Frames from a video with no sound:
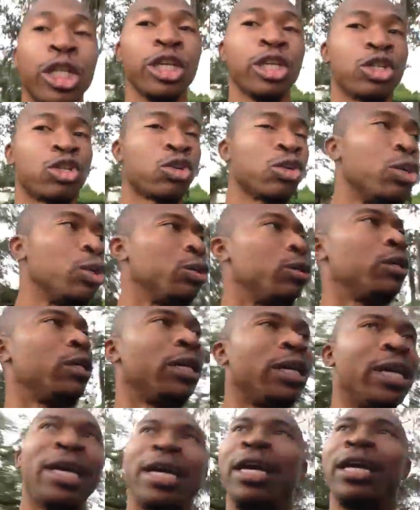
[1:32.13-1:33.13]
the truth.
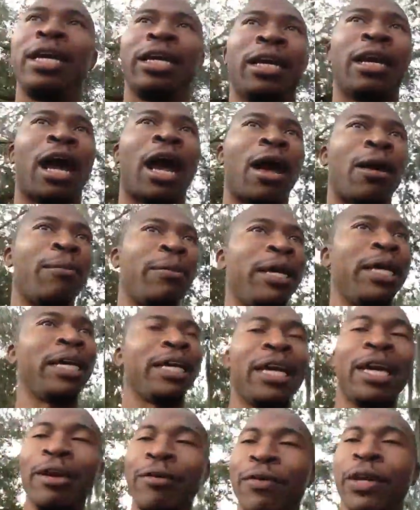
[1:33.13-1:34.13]
I mean,
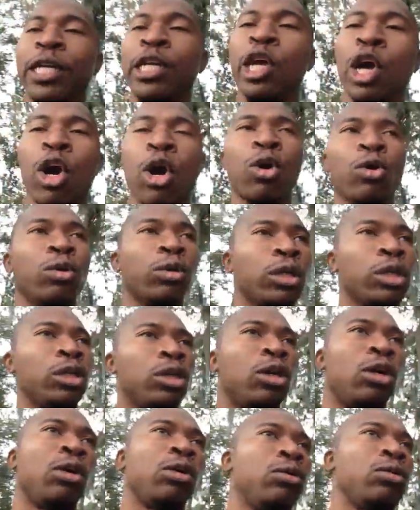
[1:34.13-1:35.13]
even though, you
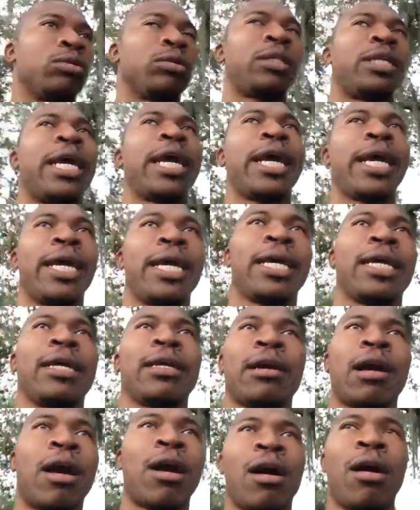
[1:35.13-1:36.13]
know, they
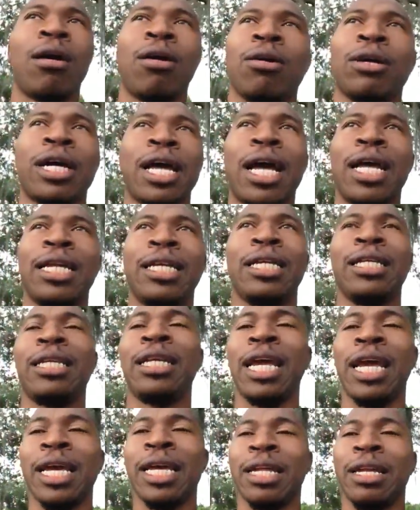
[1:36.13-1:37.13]
all kind of
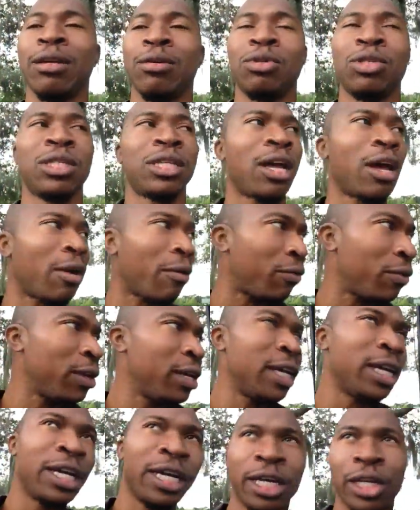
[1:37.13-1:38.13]
negative stuff
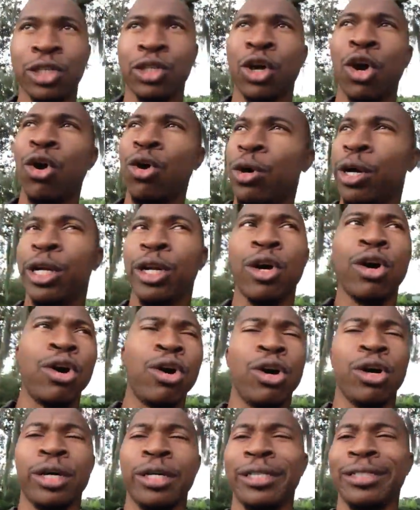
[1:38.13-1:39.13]
is going
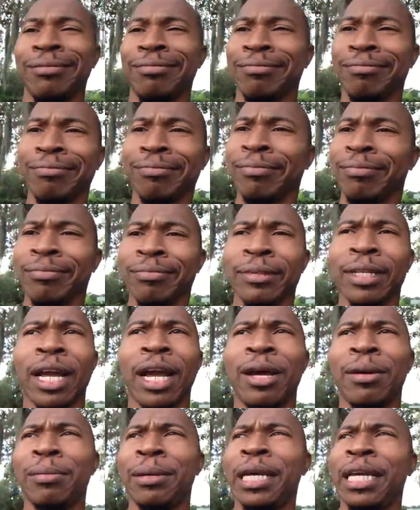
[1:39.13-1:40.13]
on.
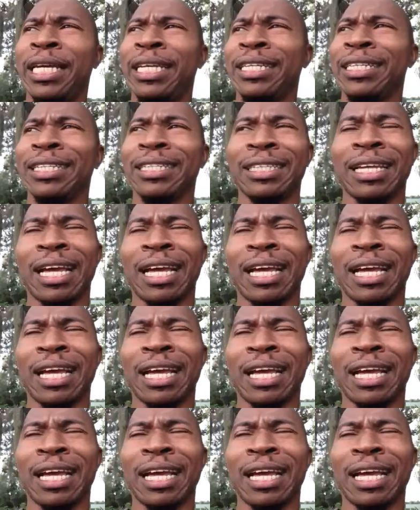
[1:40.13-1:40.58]
I mean,